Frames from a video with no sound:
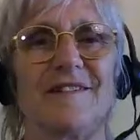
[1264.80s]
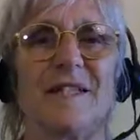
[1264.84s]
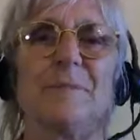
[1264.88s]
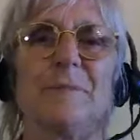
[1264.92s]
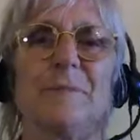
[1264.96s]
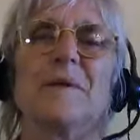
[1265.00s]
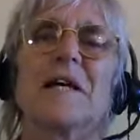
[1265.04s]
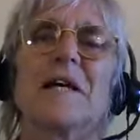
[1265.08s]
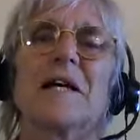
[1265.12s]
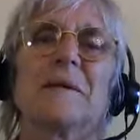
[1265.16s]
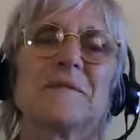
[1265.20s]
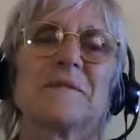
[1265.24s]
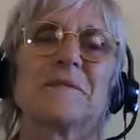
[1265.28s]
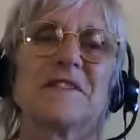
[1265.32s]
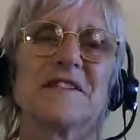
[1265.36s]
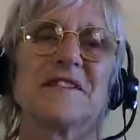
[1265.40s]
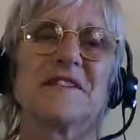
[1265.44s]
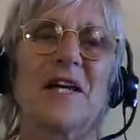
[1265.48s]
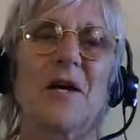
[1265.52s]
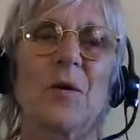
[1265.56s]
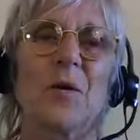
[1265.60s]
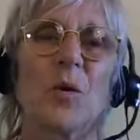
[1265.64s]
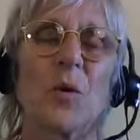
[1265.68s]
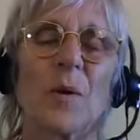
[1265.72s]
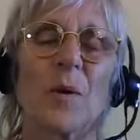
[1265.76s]
it becomes
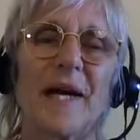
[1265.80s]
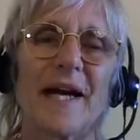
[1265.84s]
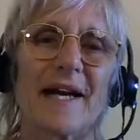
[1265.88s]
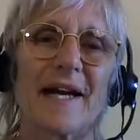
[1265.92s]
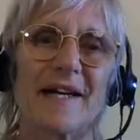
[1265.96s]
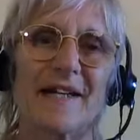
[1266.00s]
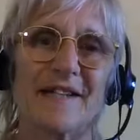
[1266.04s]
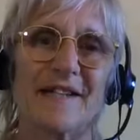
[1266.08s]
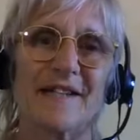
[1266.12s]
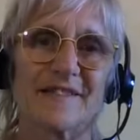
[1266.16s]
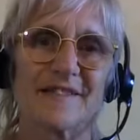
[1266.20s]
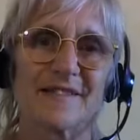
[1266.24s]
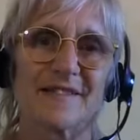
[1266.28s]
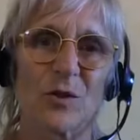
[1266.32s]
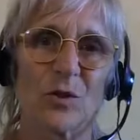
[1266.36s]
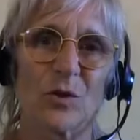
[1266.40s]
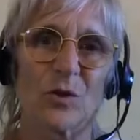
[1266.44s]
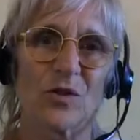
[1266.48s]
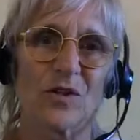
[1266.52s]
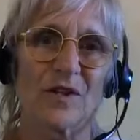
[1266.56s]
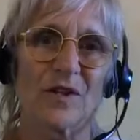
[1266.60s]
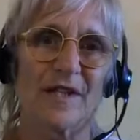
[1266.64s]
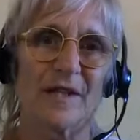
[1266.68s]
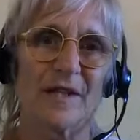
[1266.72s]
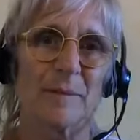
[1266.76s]
so quickly a
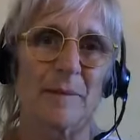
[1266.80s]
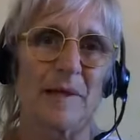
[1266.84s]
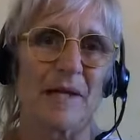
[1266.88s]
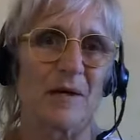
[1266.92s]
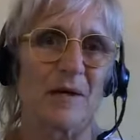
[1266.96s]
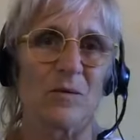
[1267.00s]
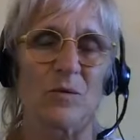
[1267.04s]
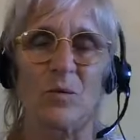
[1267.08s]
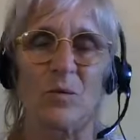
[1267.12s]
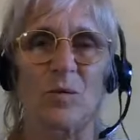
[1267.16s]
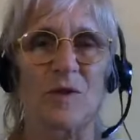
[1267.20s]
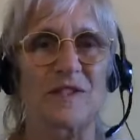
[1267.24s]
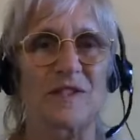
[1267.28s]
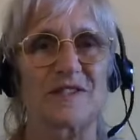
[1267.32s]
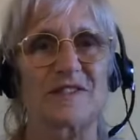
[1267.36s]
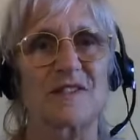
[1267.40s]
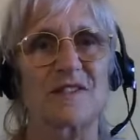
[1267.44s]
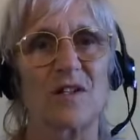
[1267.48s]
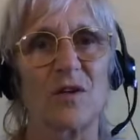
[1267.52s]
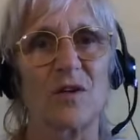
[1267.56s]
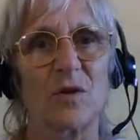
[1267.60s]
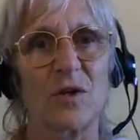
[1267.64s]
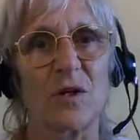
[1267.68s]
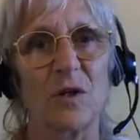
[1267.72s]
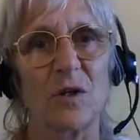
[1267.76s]
story about what's
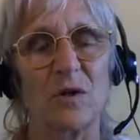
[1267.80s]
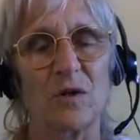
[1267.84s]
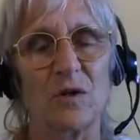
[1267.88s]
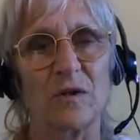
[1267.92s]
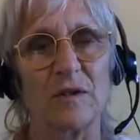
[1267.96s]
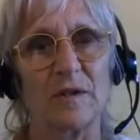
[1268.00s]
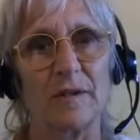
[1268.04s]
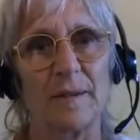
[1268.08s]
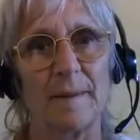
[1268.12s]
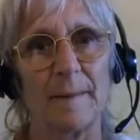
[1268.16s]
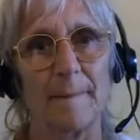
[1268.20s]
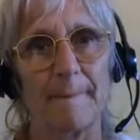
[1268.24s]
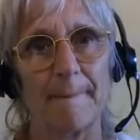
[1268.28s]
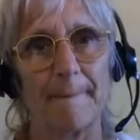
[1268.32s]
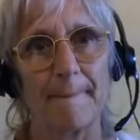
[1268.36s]
going on.